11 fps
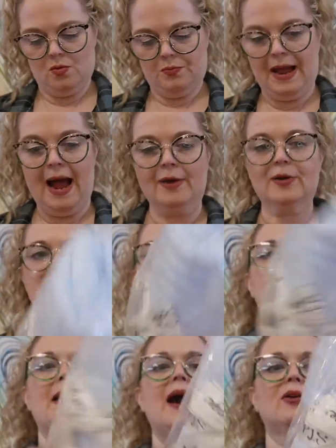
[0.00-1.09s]
powder. It's a
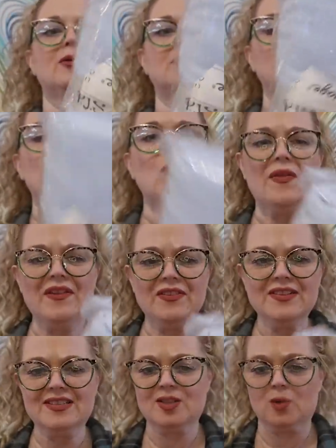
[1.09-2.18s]
powder blue. Oh, I think
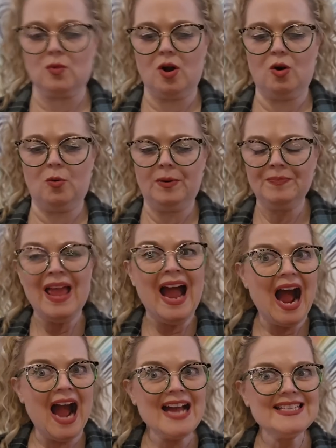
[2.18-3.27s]
this is a robe.
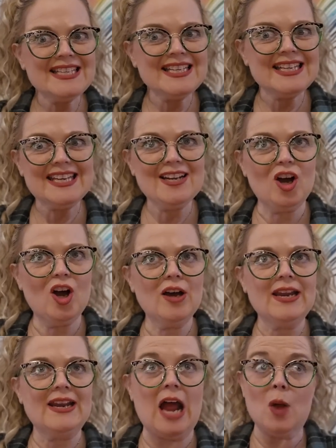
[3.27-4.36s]
I did get on
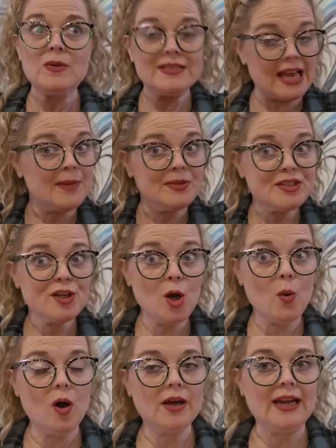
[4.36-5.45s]
and I was able to go
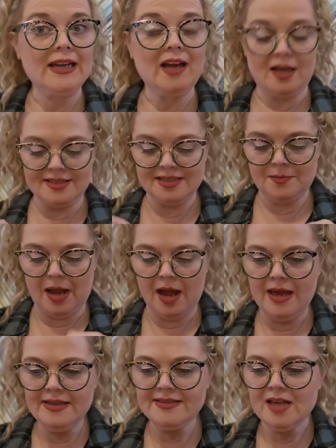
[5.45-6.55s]
on and
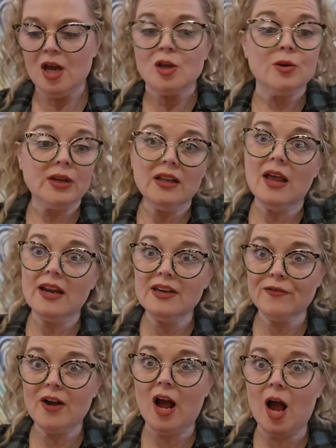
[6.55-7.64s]
customize. You get a lot of
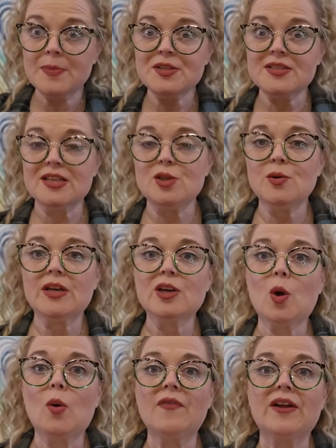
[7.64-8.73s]
different options that you can
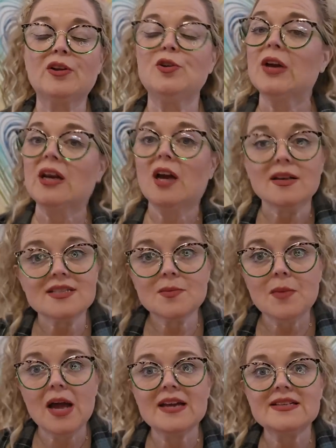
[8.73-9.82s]
go on there. You can
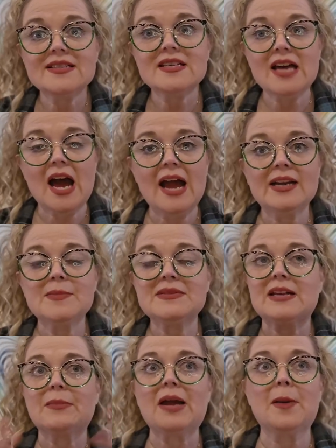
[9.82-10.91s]
customize the items
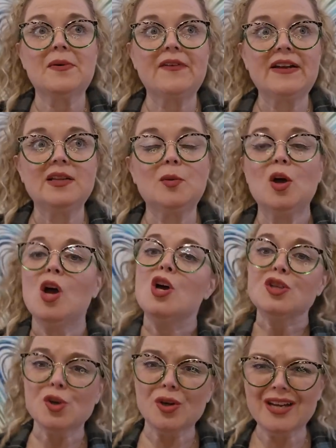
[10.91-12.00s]
that become available.
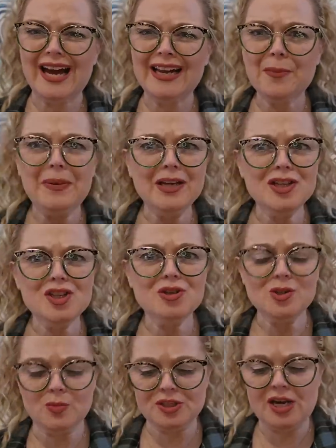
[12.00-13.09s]
So you can kind of pick and
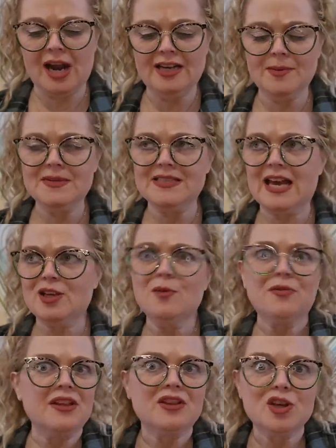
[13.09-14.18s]
choose which items that you
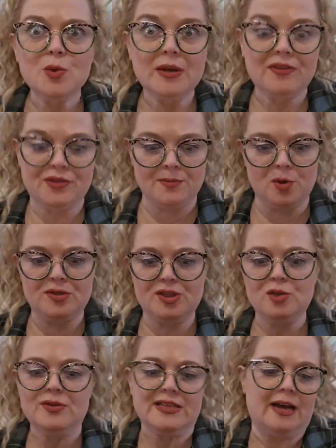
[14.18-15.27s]
think that you would get the most
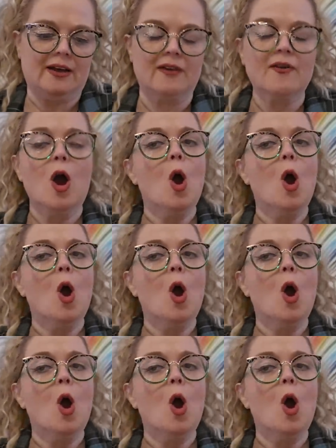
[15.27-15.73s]
use out of,